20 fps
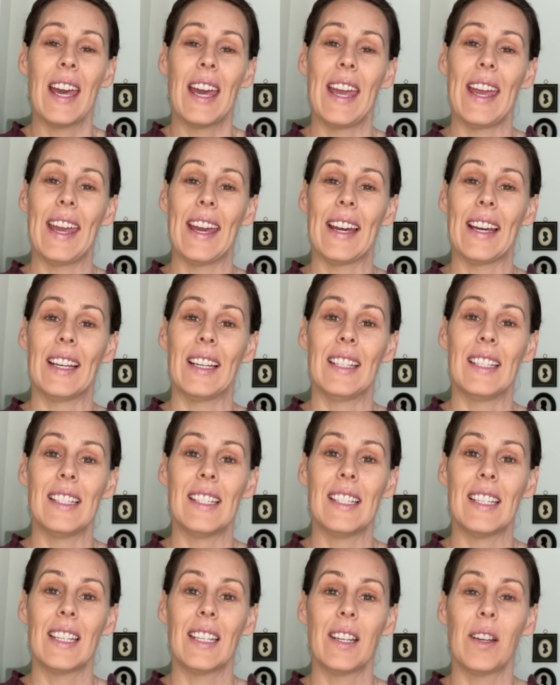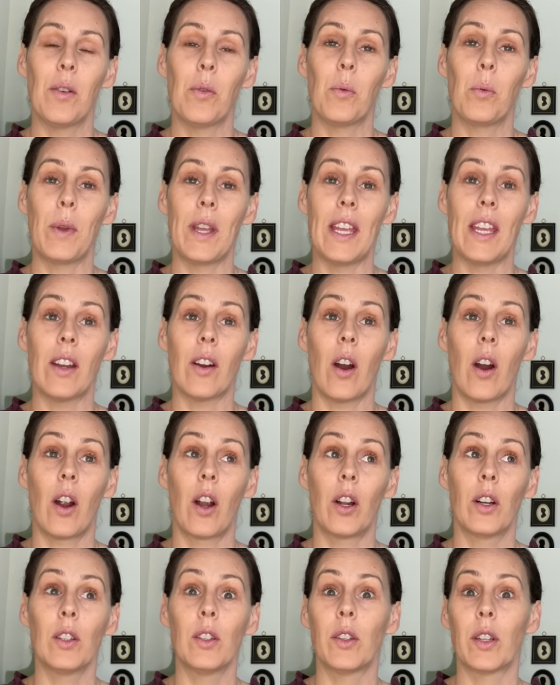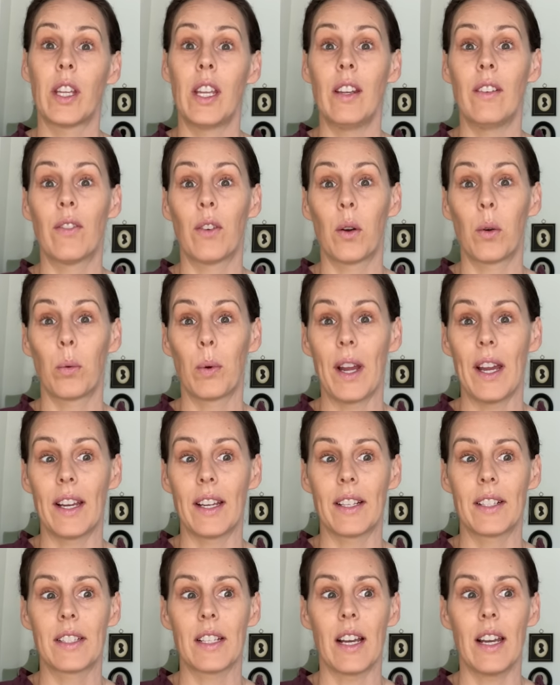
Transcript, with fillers: and we are looking for rugs.